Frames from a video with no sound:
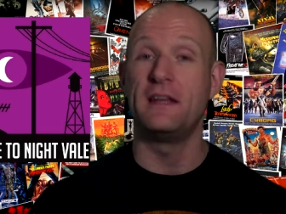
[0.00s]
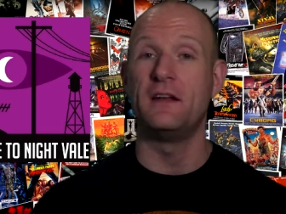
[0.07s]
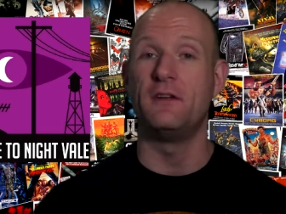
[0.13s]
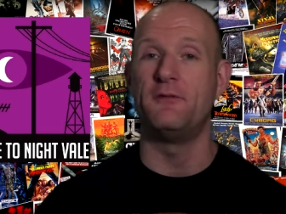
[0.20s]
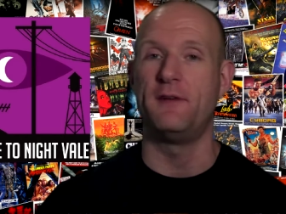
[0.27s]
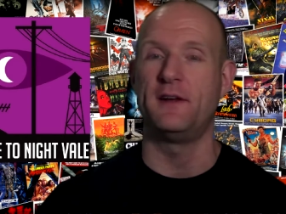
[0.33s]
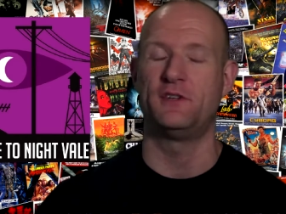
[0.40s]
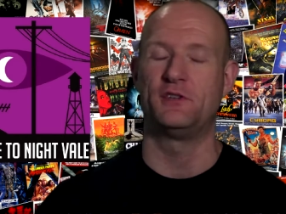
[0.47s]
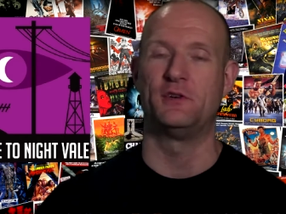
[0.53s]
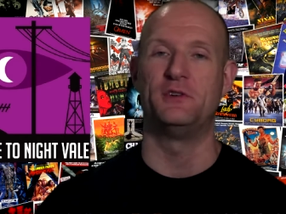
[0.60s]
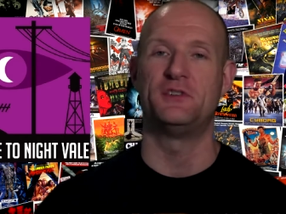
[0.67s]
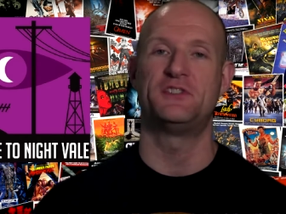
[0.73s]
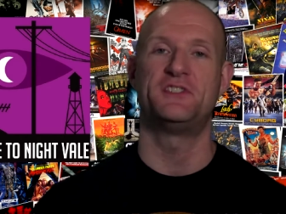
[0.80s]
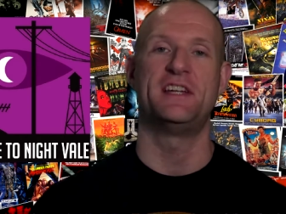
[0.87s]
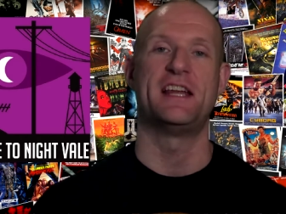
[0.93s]
little
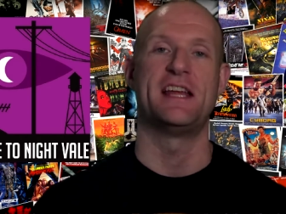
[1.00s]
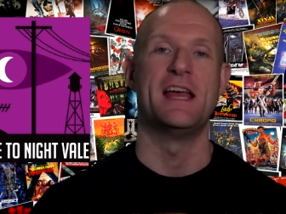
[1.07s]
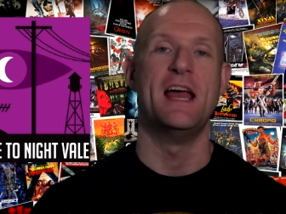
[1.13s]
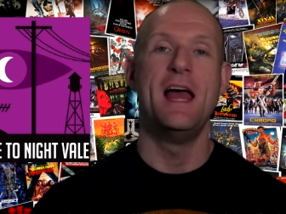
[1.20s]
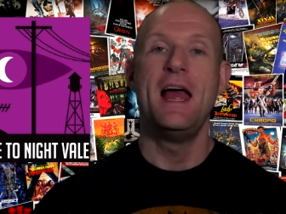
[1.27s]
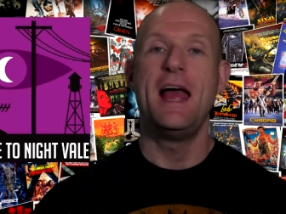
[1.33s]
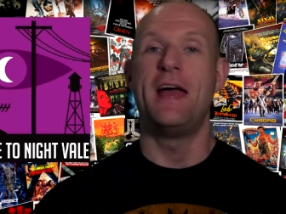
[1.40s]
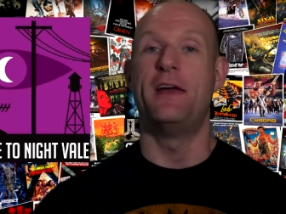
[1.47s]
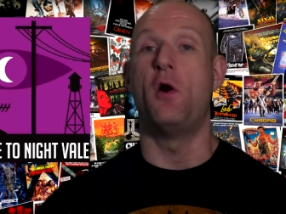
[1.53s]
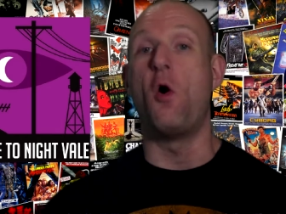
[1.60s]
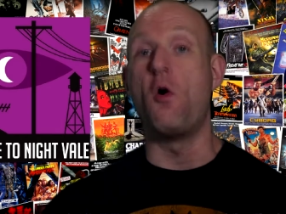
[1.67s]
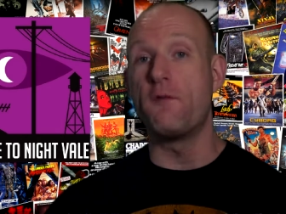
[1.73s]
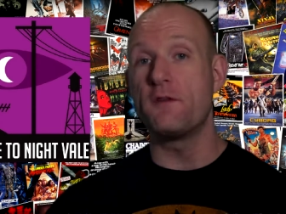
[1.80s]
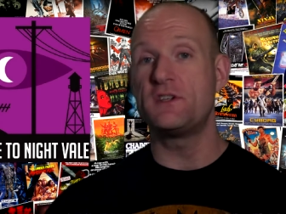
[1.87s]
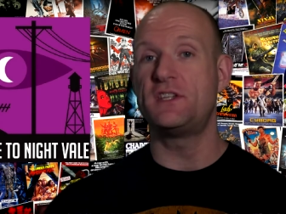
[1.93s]
fictional city. And
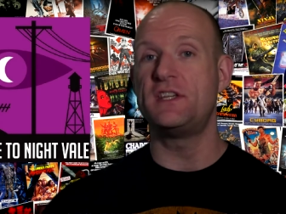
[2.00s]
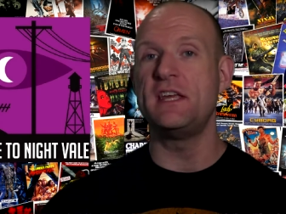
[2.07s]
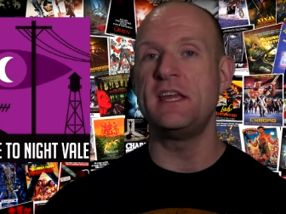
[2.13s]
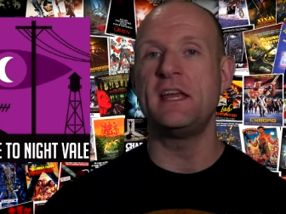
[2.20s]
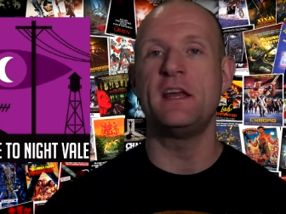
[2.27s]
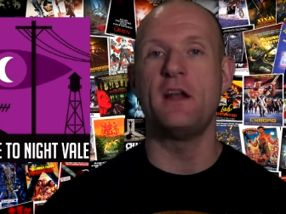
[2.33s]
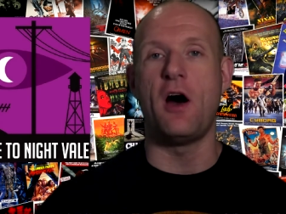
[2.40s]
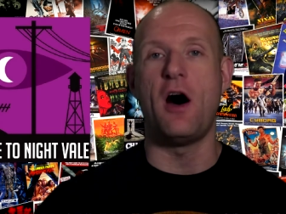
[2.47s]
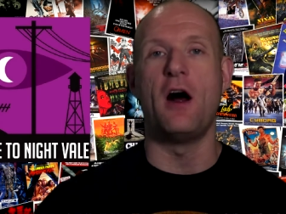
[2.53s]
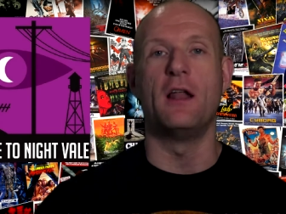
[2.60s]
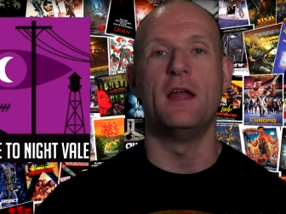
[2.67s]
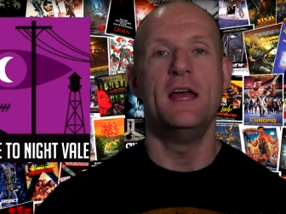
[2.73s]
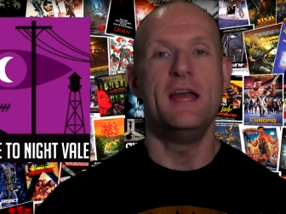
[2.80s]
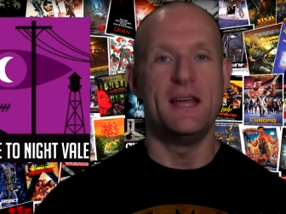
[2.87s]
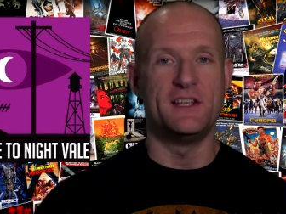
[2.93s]
overseeing it
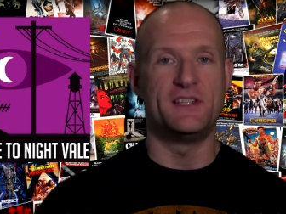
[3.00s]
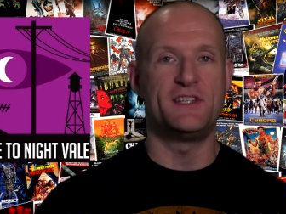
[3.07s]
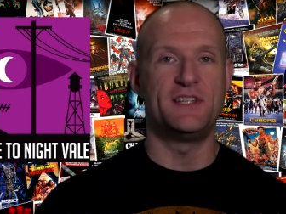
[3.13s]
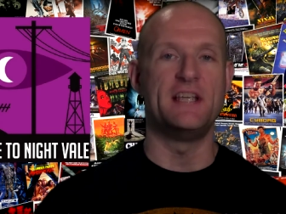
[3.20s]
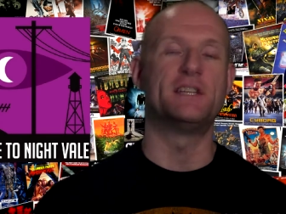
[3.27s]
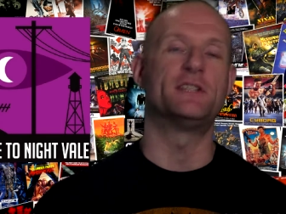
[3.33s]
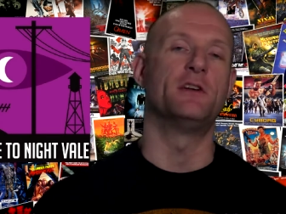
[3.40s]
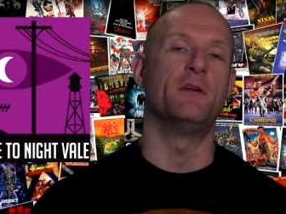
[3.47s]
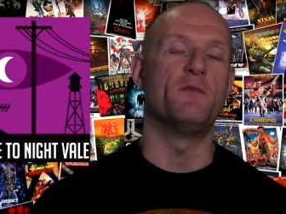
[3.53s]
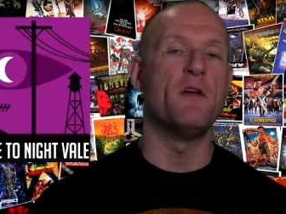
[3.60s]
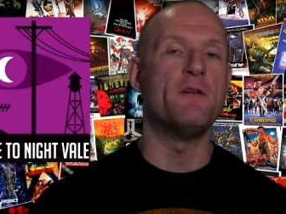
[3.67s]
all is Cecil,